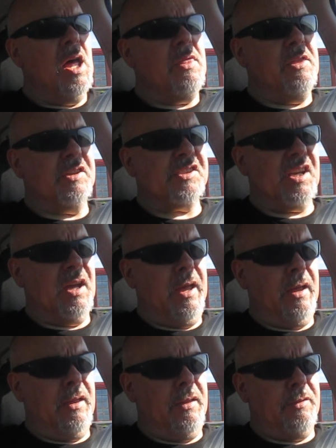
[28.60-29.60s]

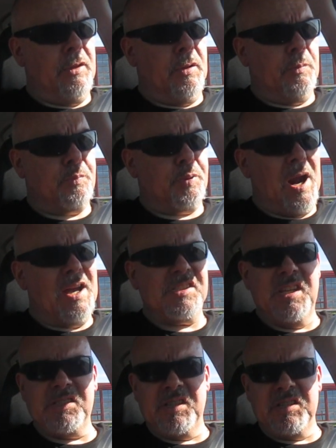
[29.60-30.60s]
The
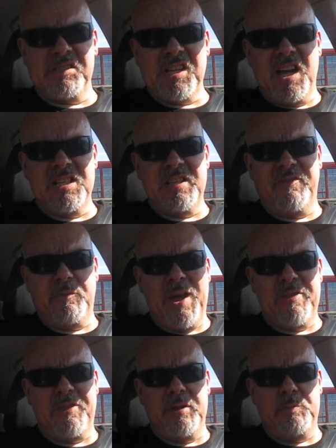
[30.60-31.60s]
process of the scientific
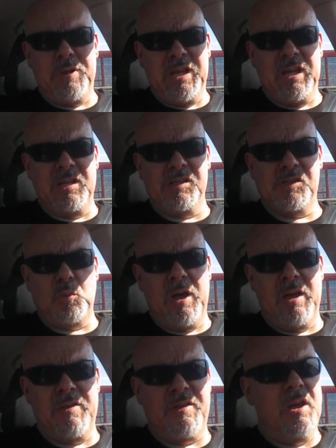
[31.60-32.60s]
method begins
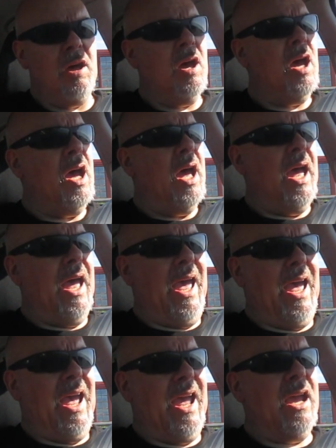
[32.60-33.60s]
with
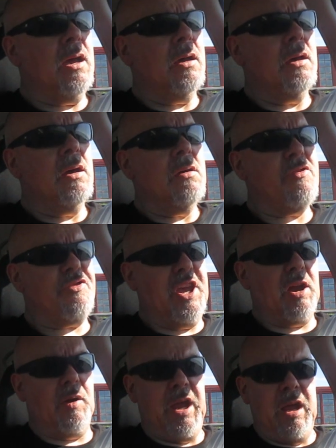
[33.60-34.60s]
a
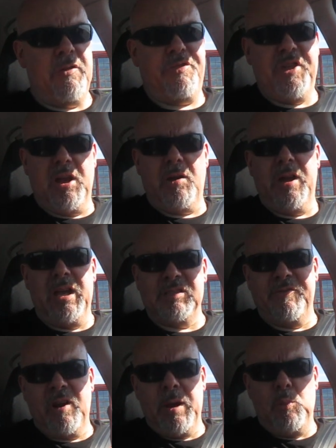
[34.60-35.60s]
theory. A theory is
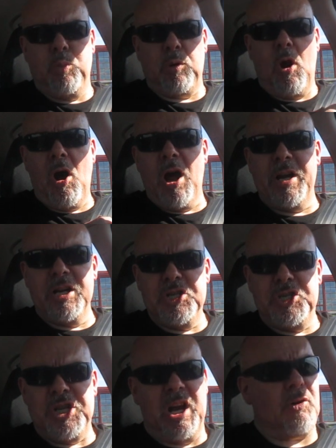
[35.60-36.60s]
a very broad,
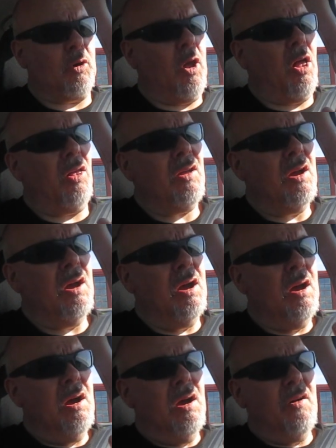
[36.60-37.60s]
general
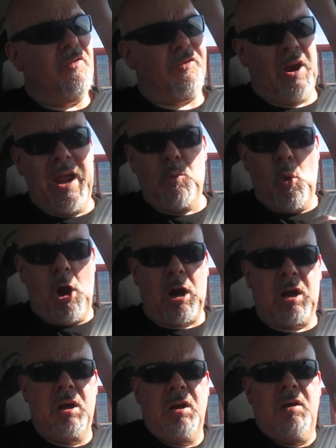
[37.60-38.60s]

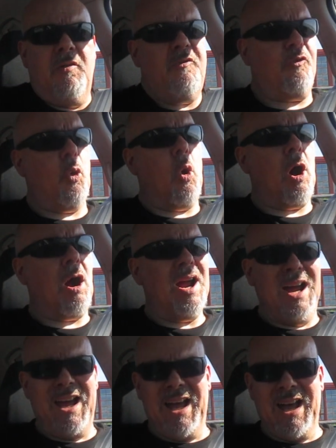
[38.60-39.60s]
framework for
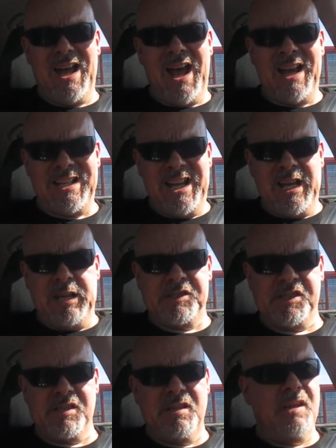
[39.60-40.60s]

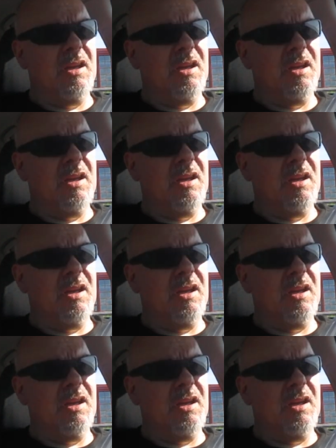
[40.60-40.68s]
ideas.